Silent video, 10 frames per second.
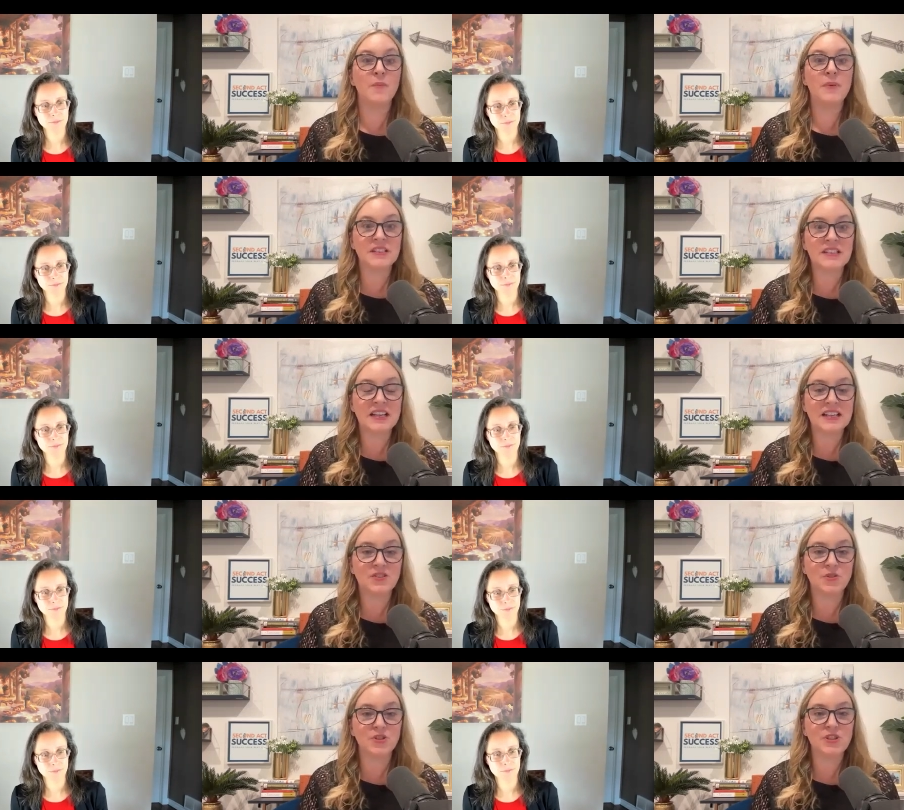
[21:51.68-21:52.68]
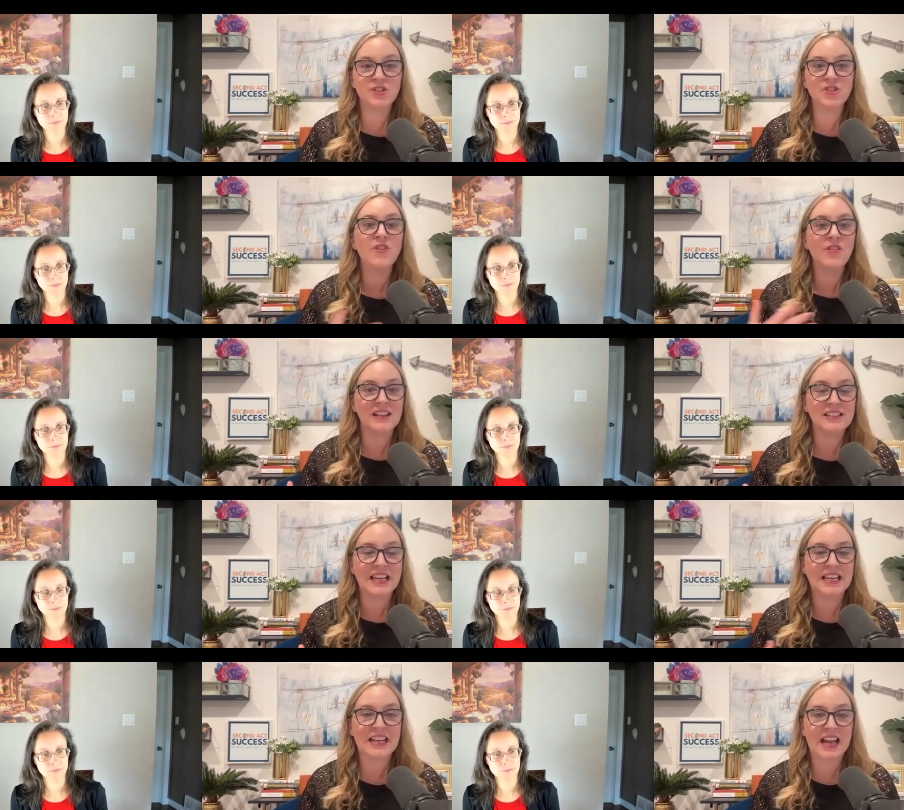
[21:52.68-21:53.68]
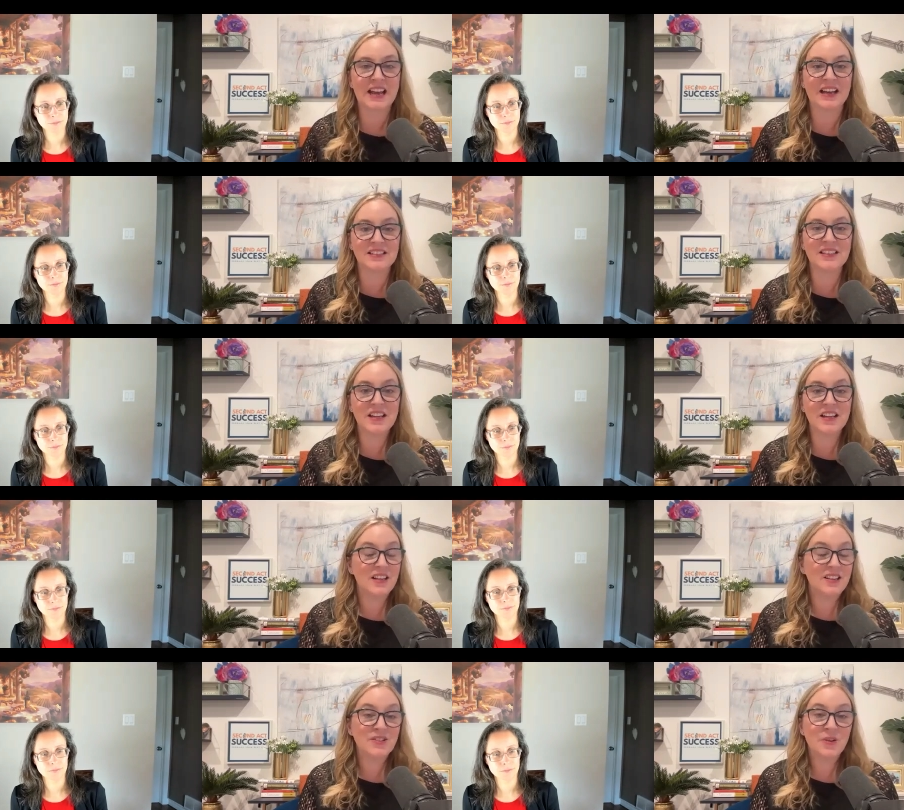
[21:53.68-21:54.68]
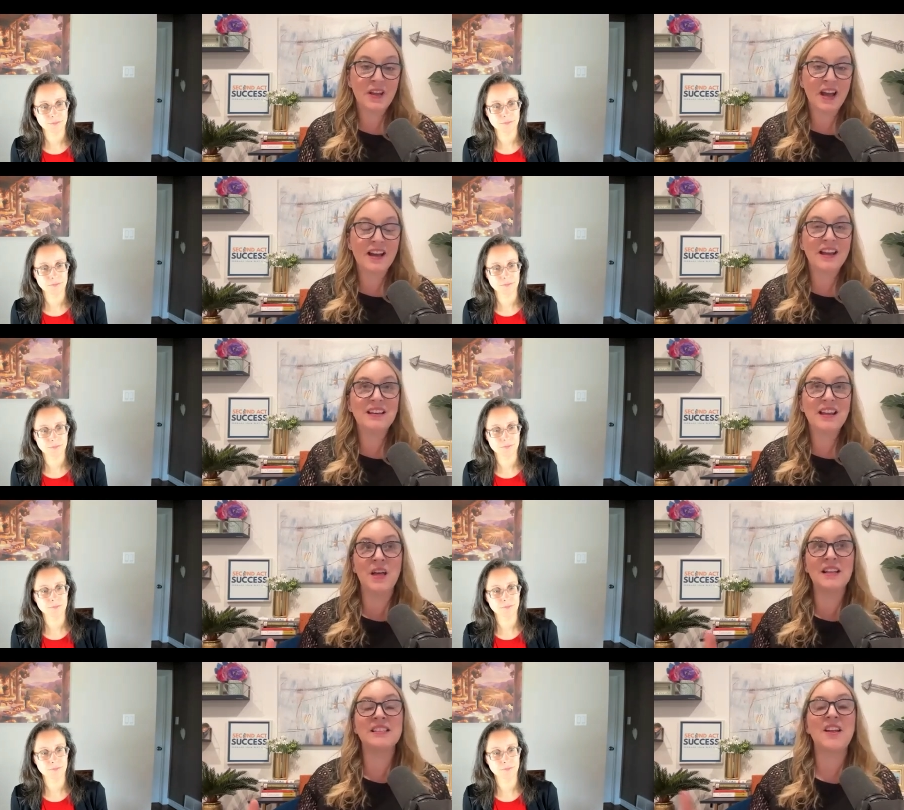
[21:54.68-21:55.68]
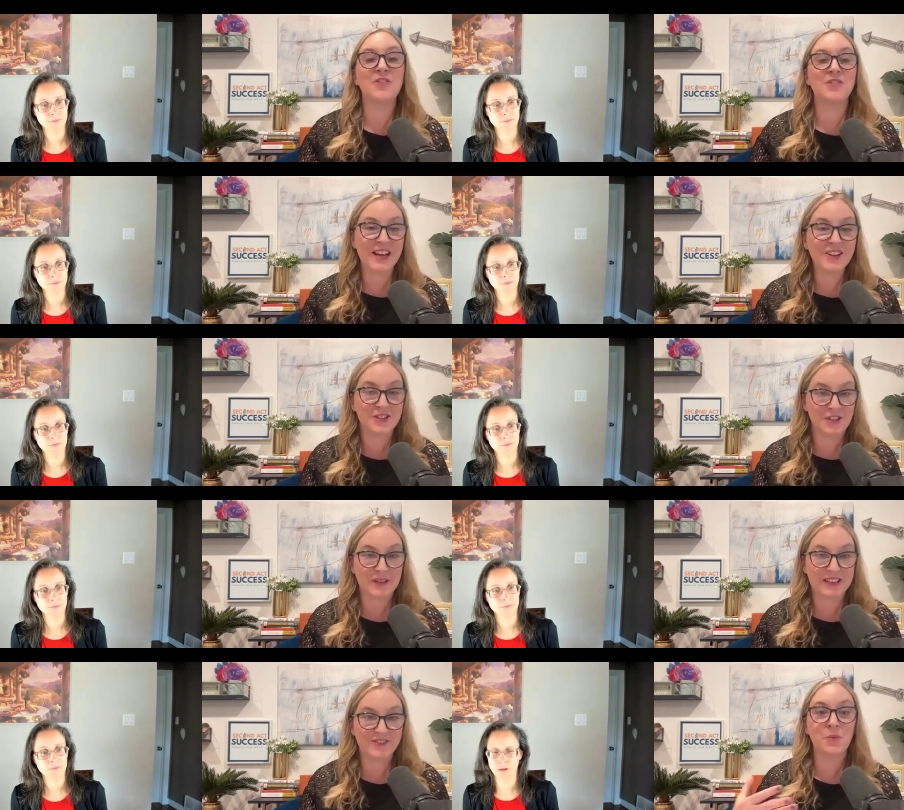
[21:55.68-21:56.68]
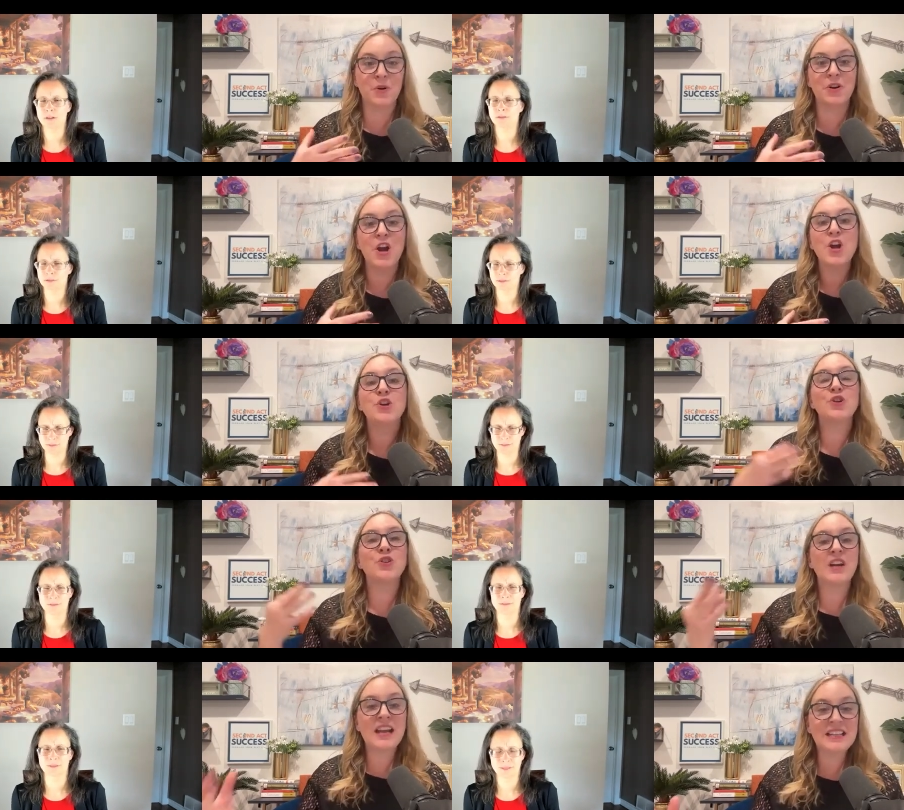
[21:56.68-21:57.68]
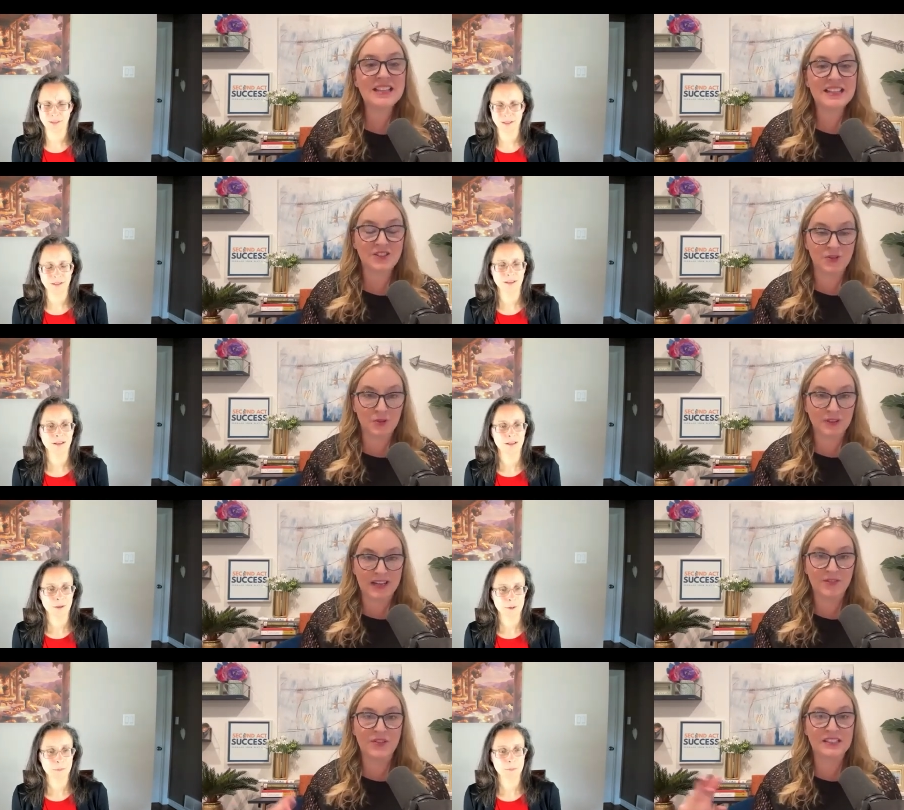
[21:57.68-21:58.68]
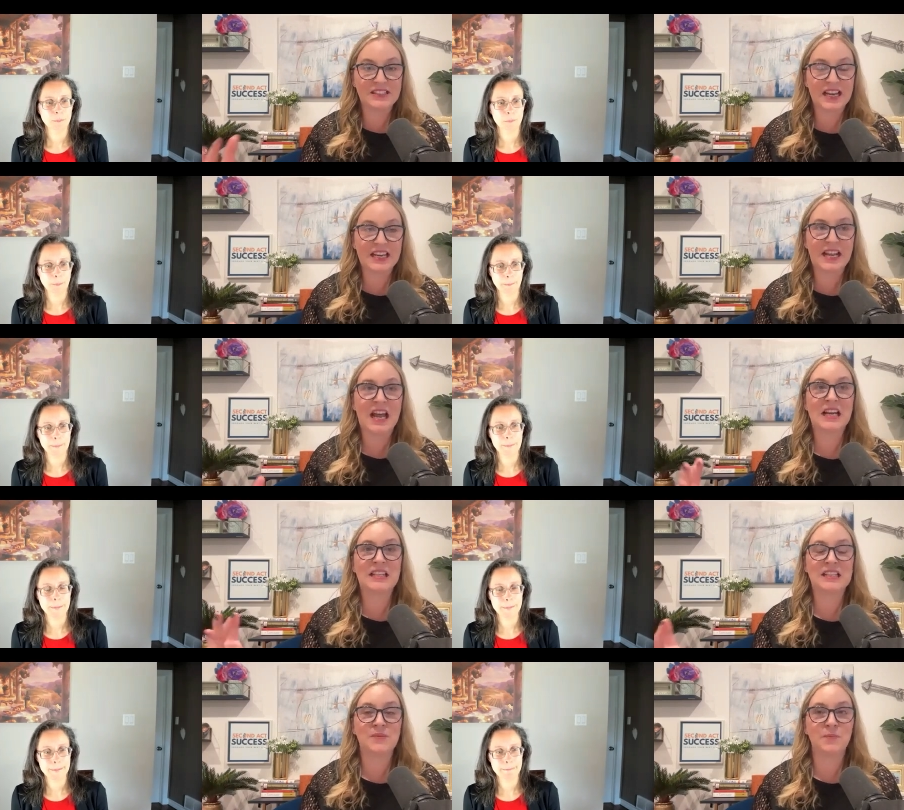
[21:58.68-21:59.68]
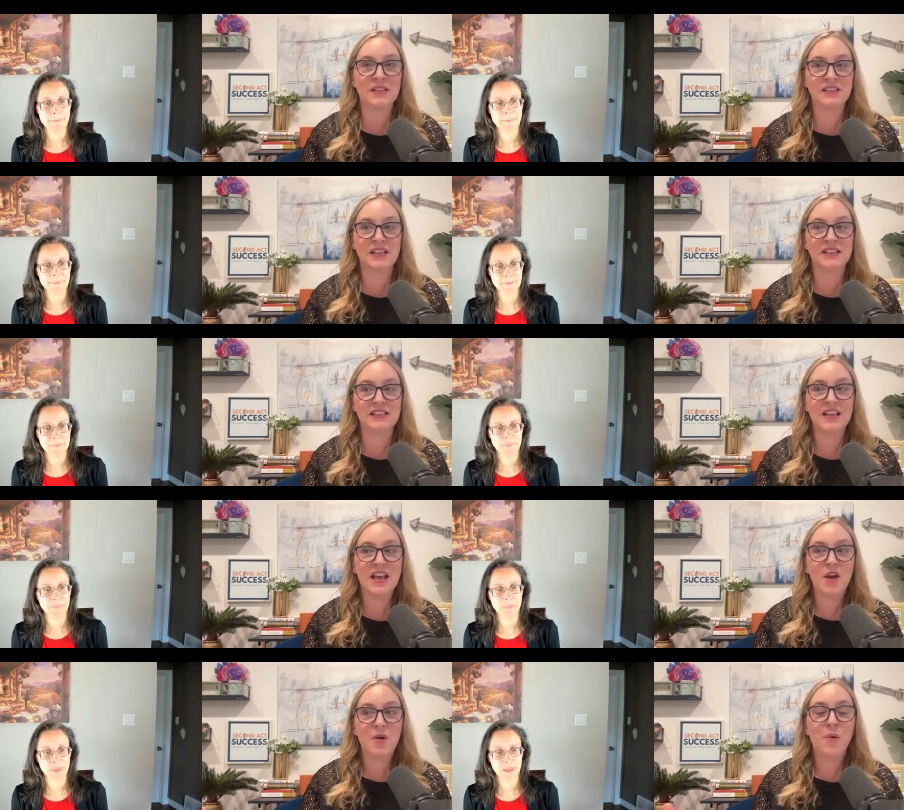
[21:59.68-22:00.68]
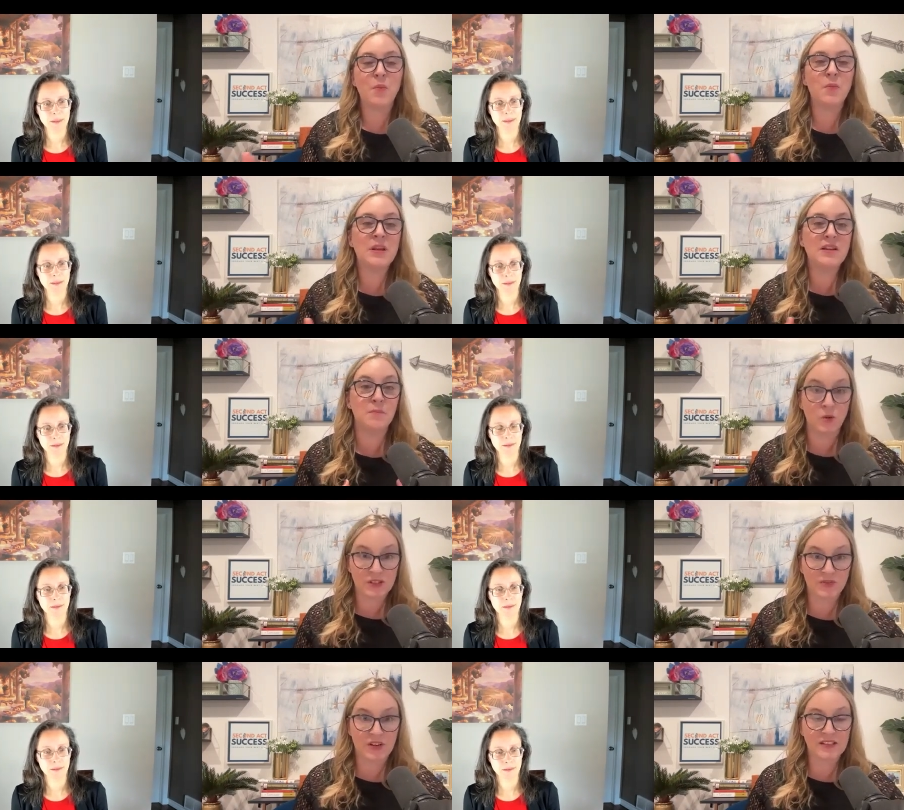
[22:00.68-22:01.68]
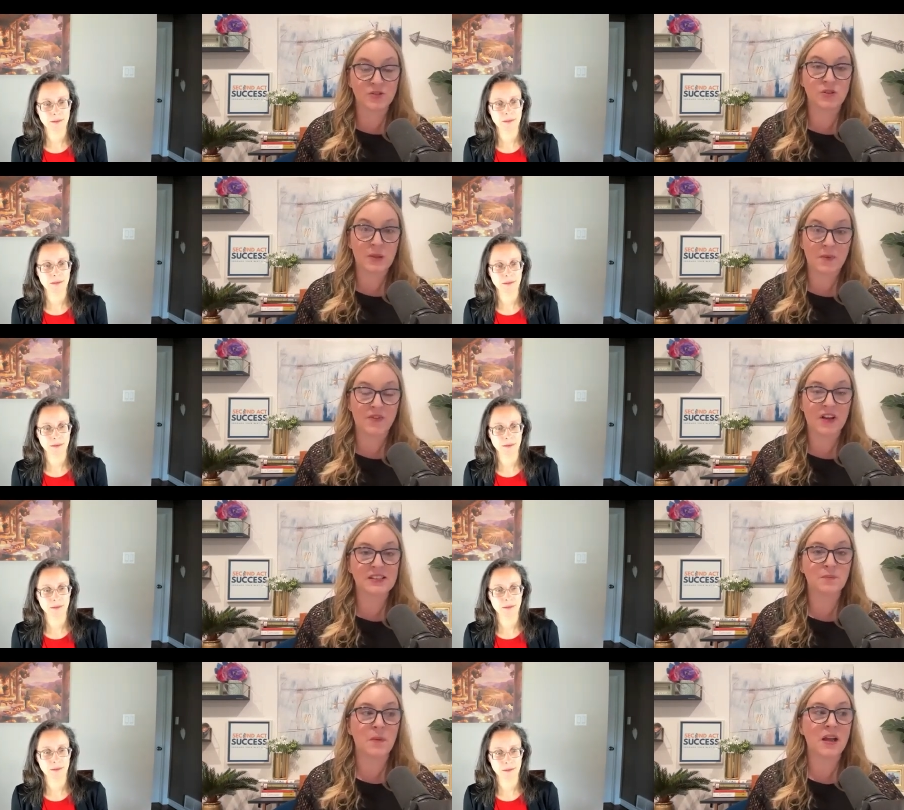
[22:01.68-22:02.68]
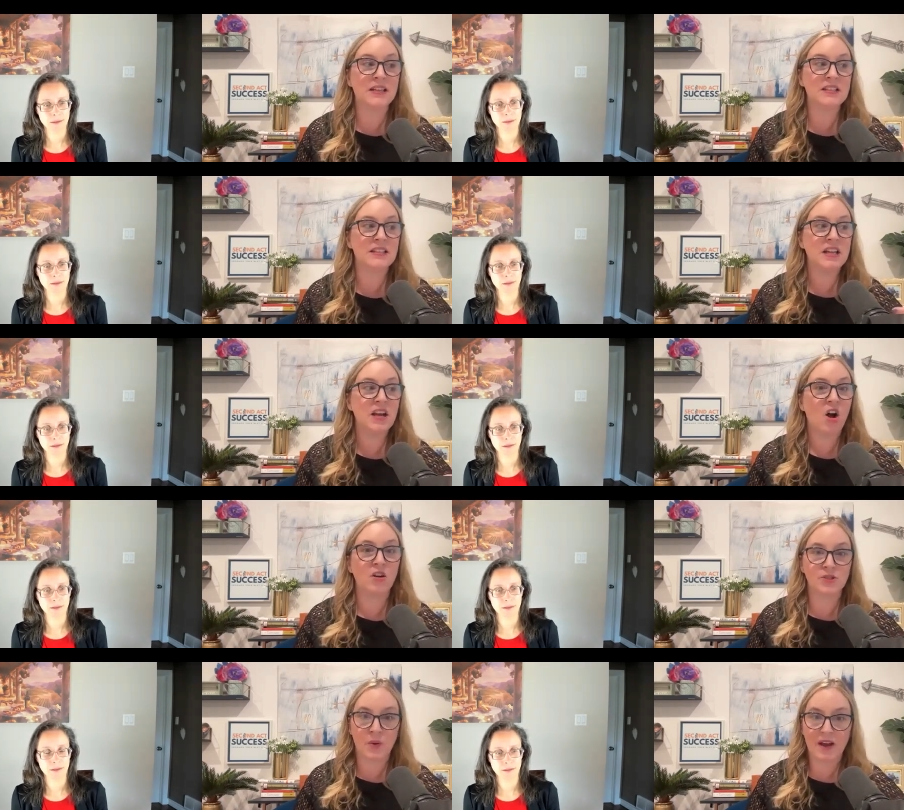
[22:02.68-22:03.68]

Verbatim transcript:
Speaker 1: a business or just start that second act. So, yeah. And that's another layer to it. We're creating this new life, this second act, this business. But we, most of us, or some of us, might also